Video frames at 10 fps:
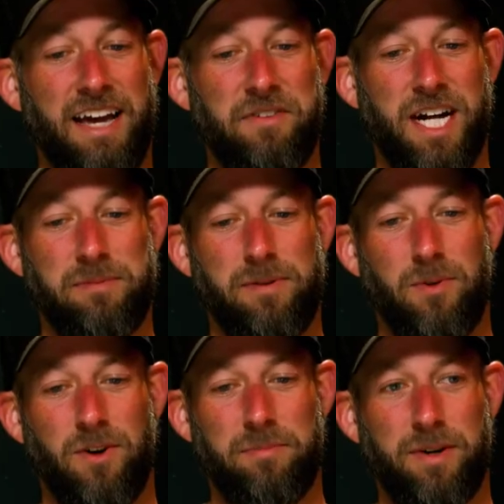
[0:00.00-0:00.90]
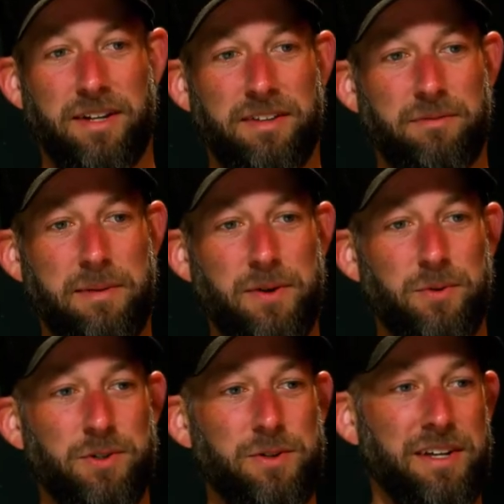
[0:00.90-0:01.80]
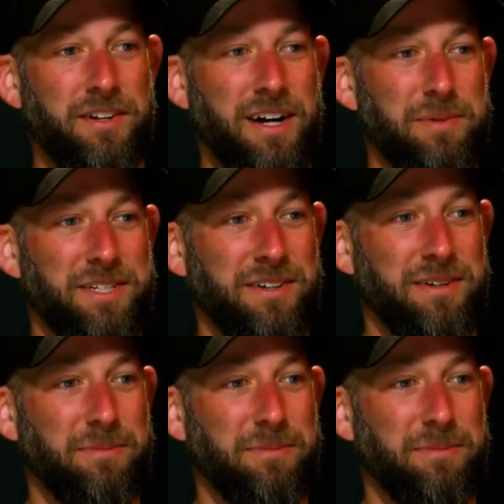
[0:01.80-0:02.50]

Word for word: have a couple more, but maybe we'll do another episode.